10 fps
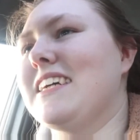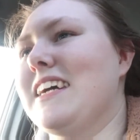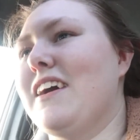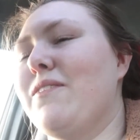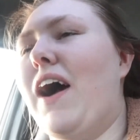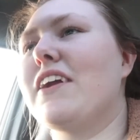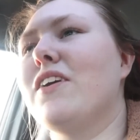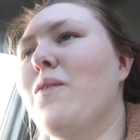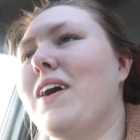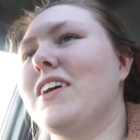So I don't
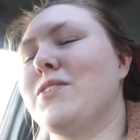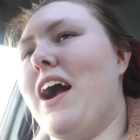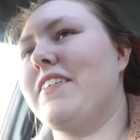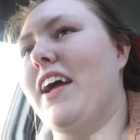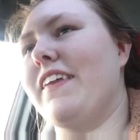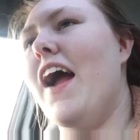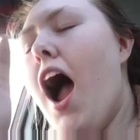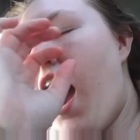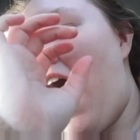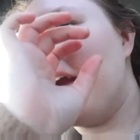know what else we're having either.
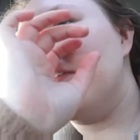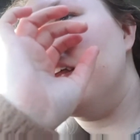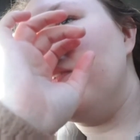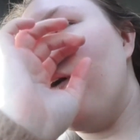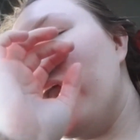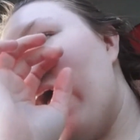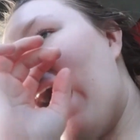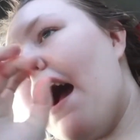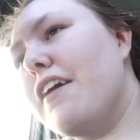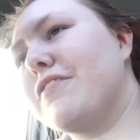I really want to
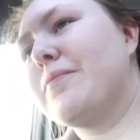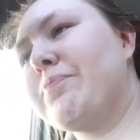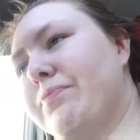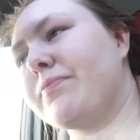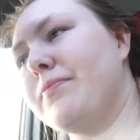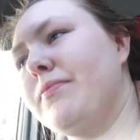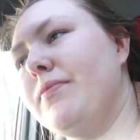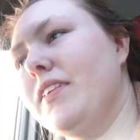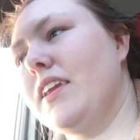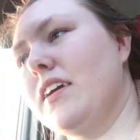have military
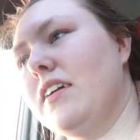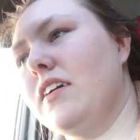service.